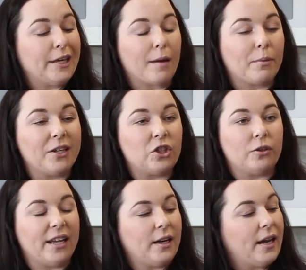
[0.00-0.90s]
Yeah, I'm pretty
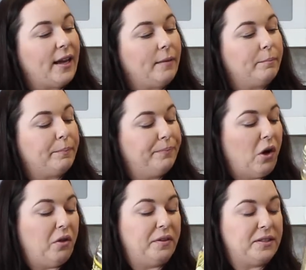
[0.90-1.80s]
sure Nate and I ate
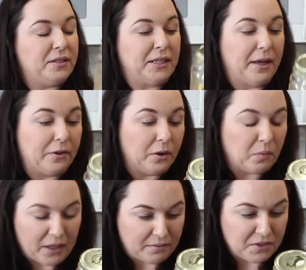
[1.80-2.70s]
all this together in
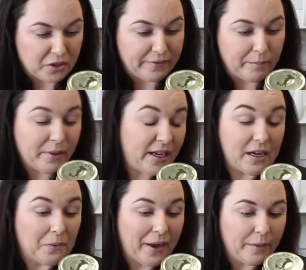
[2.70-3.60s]
one serving, but
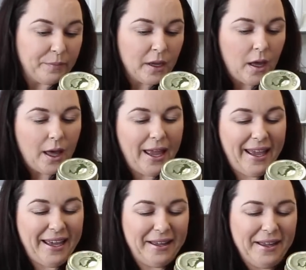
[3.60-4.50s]
anyway.
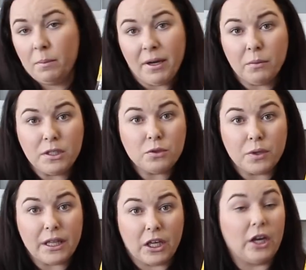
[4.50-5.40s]
But it was
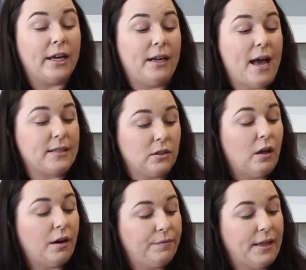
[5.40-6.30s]
really good. It has a
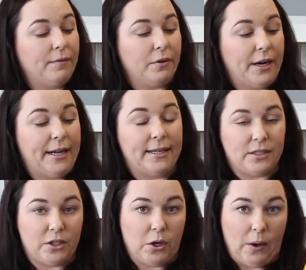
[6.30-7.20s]
lot of flavor in it,
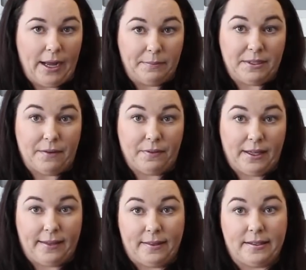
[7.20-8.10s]
so I
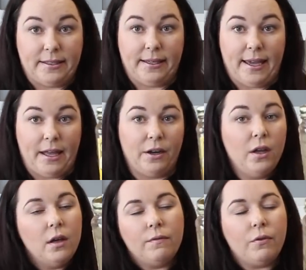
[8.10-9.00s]
definitely get this again
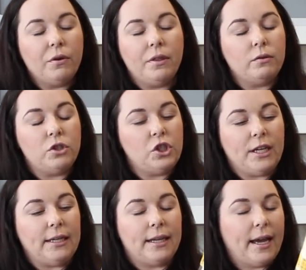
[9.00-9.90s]
for those cheat